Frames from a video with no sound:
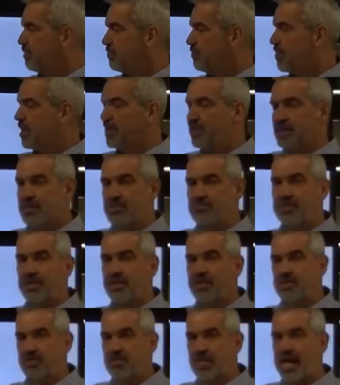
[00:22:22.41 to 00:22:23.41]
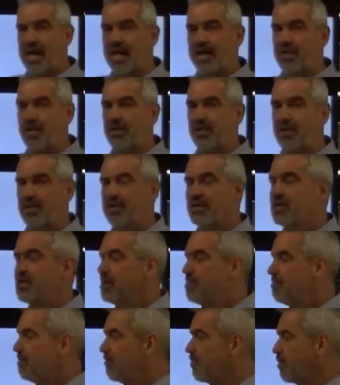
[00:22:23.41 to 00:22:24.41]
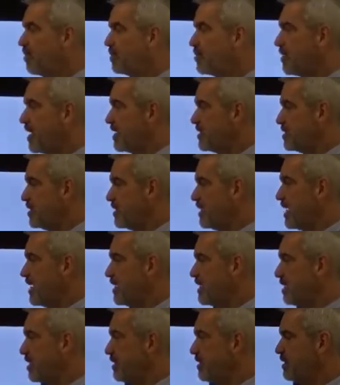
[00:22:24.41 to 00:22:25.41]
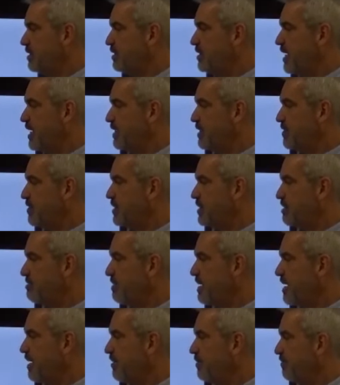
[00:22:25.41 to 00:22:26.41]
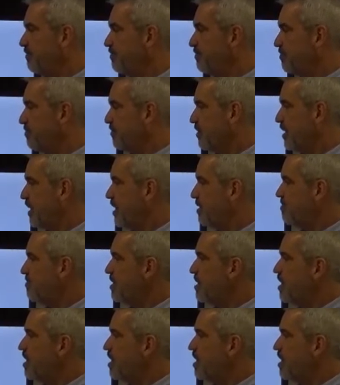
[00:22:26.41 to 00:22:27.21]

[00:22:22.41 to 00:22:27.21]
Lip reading: while it experiences a high current, before it tries to take the system out, okay?